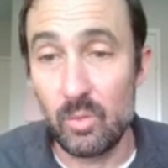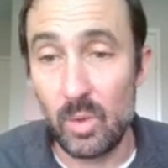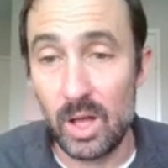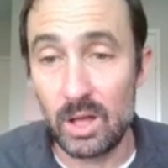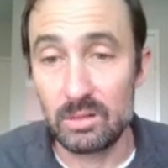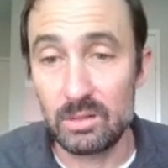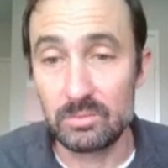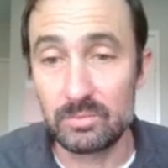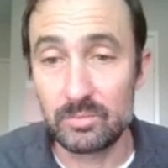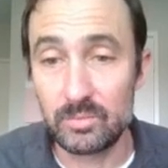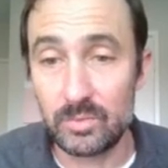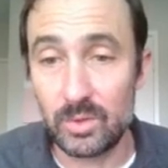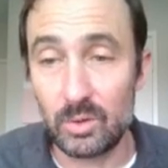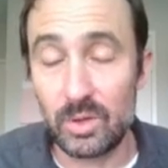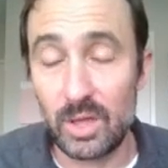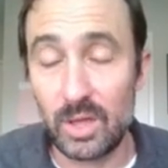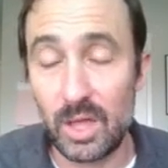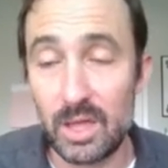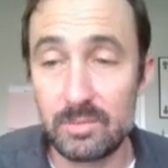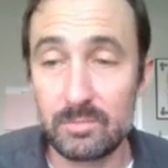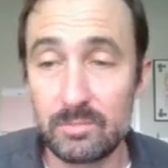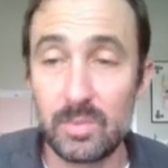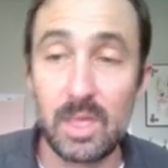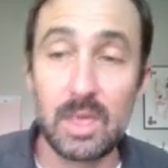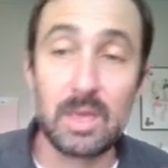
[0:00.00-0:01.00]
well.
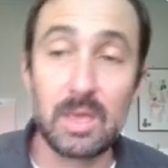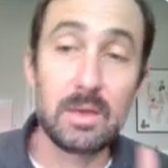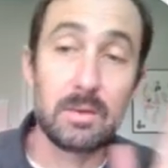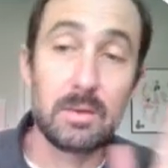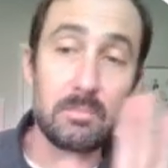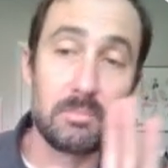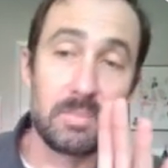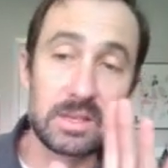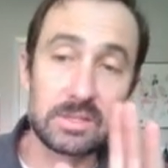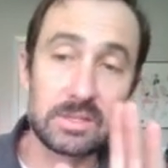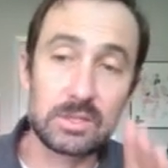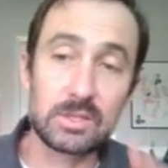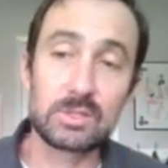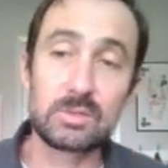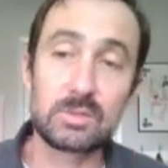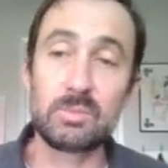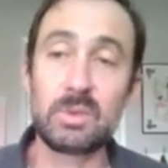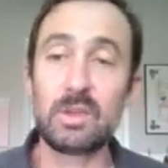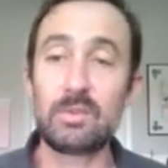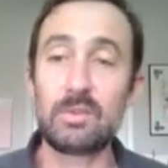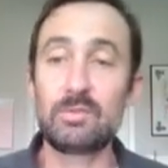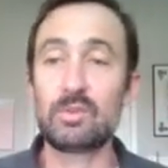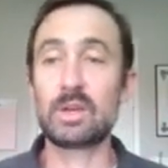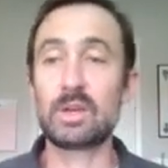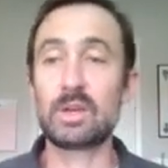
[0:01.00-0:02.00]
Okay. Message me if